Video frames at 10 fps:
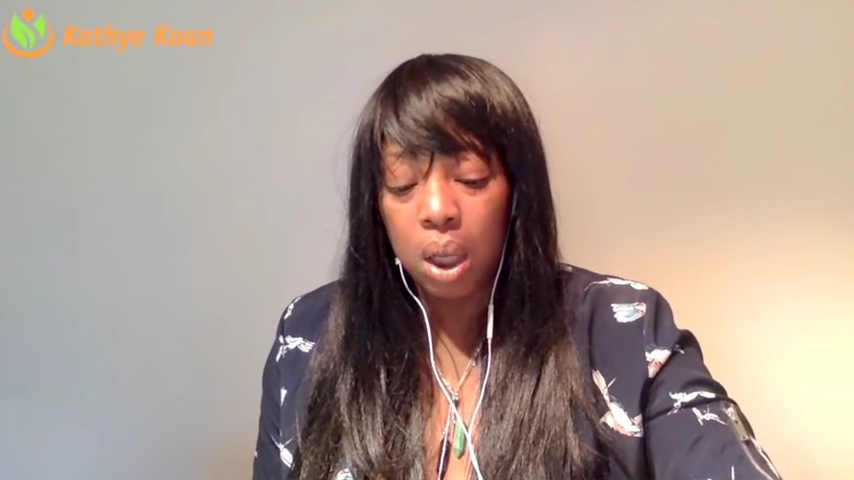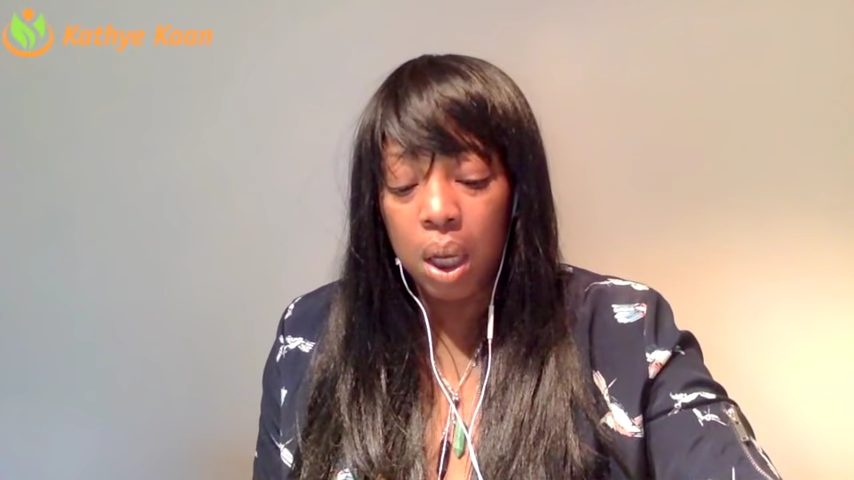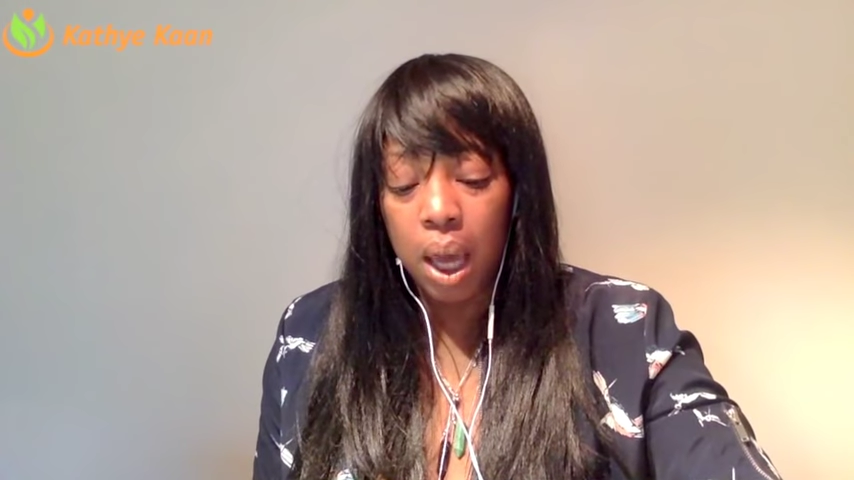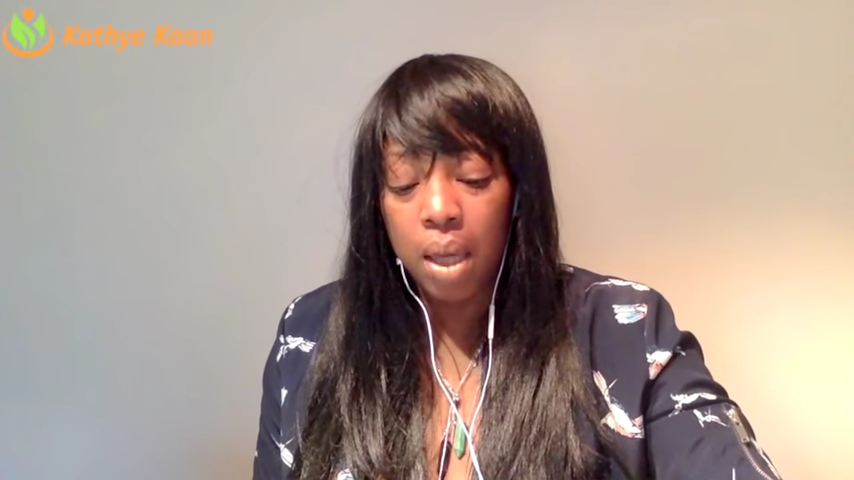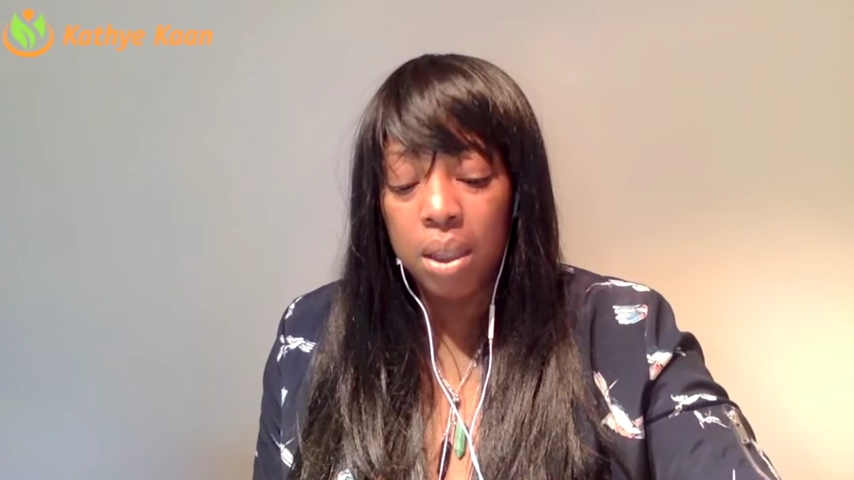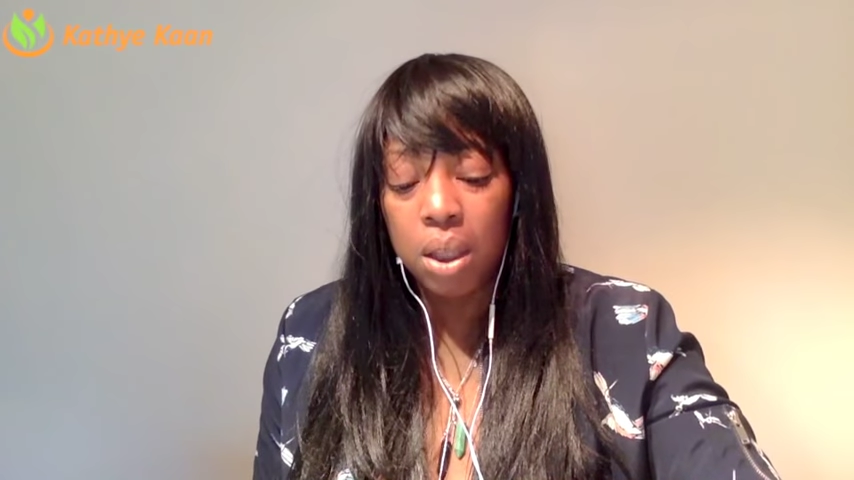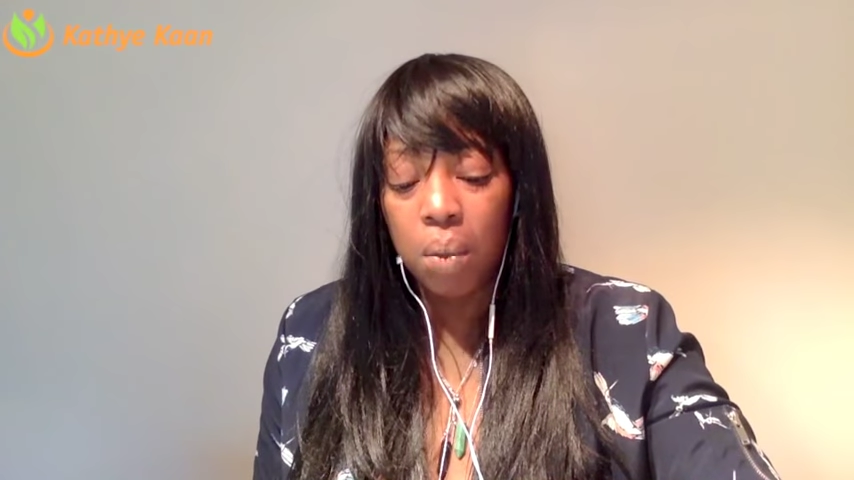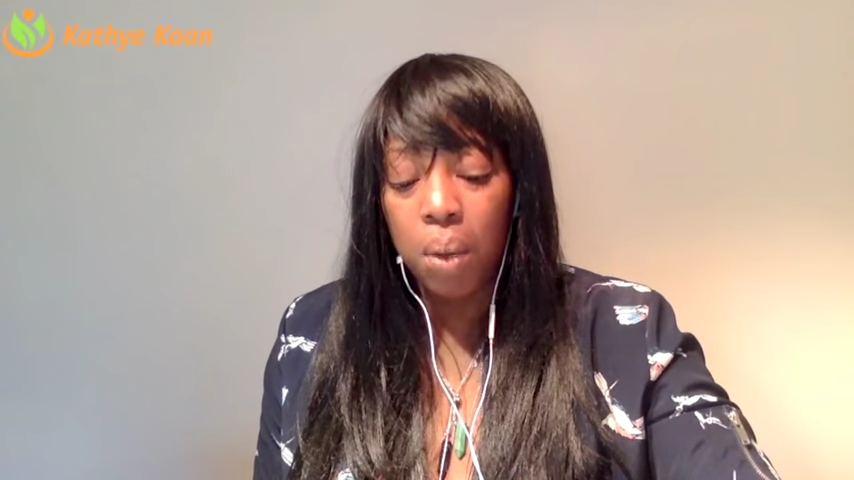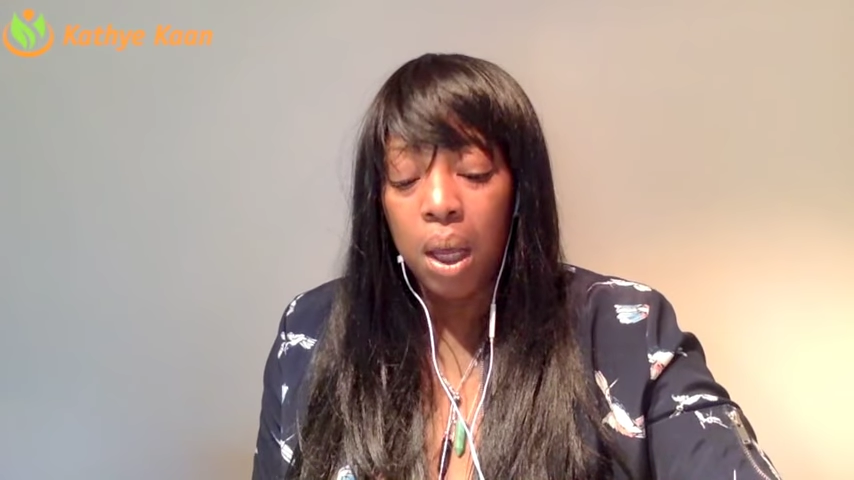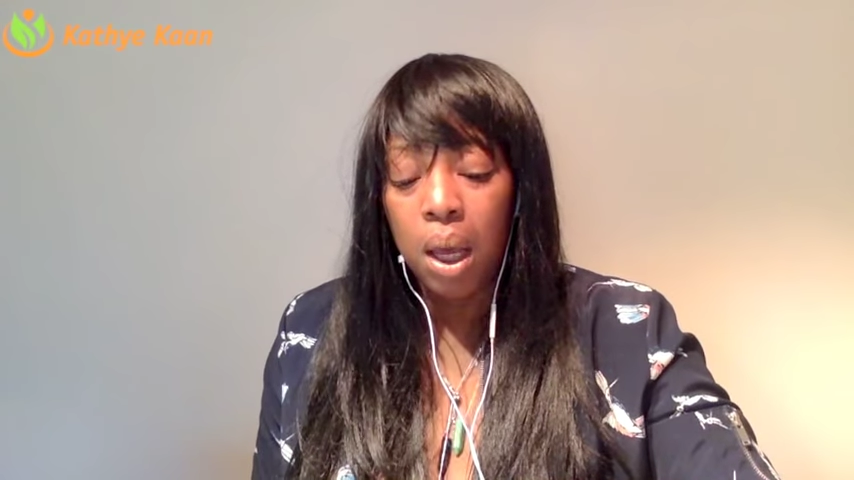okay
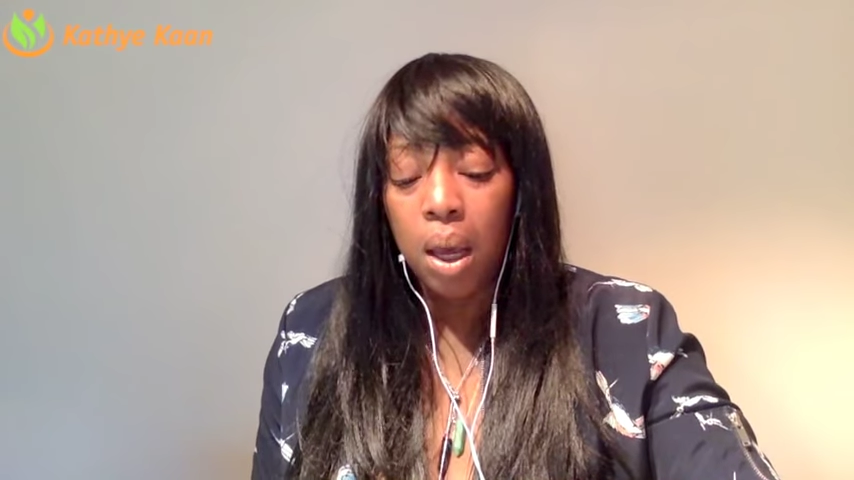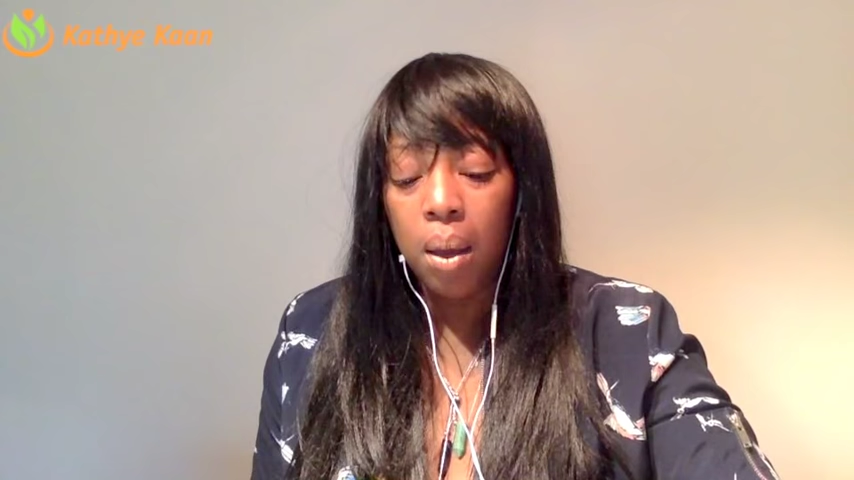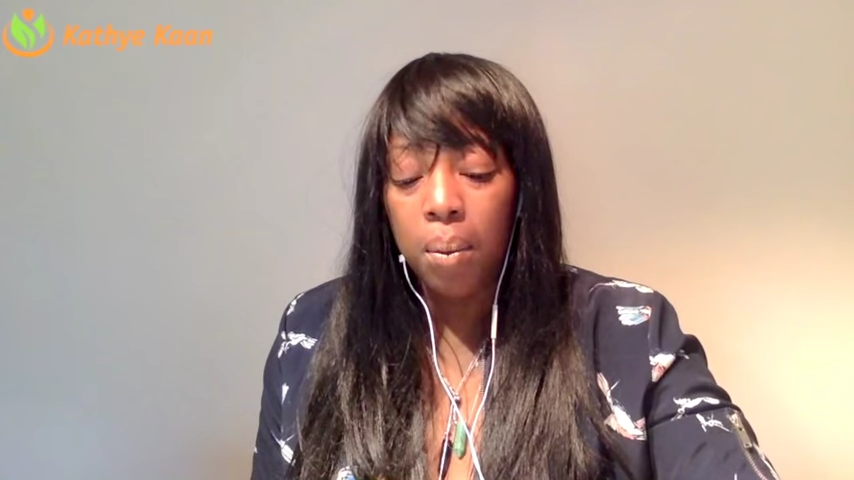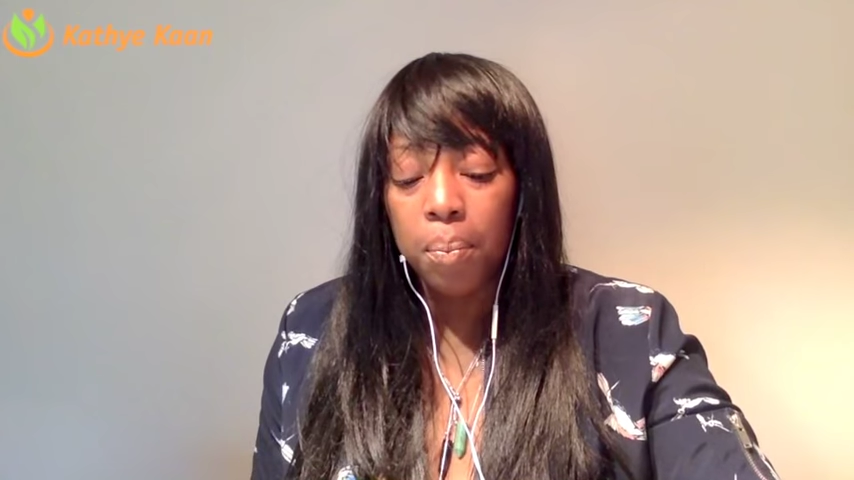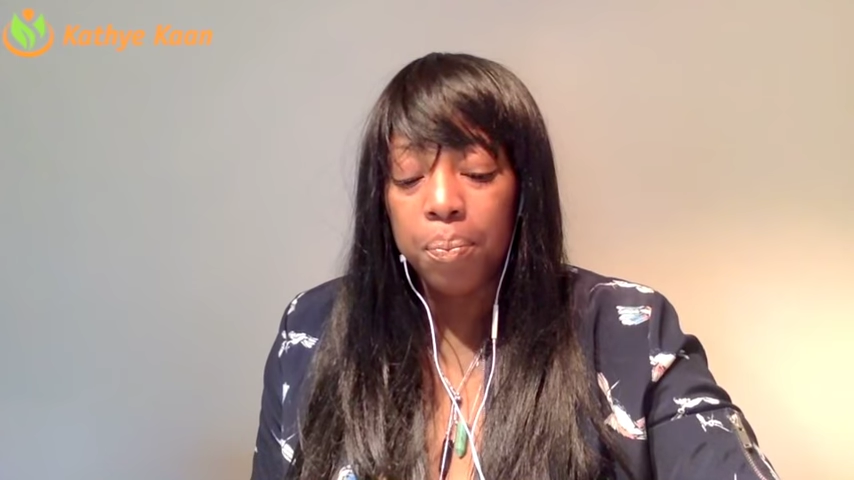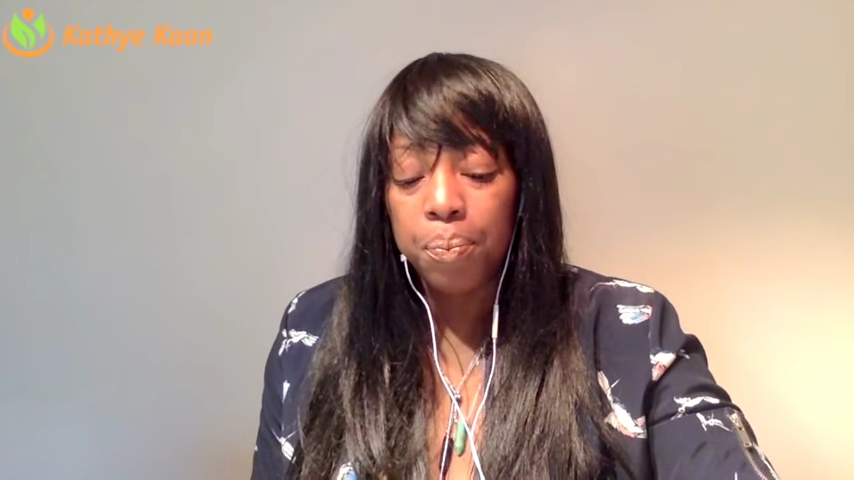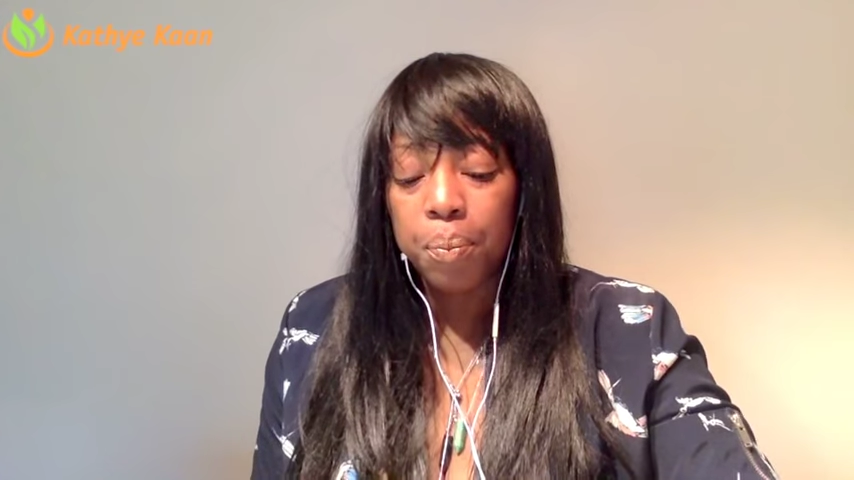so um,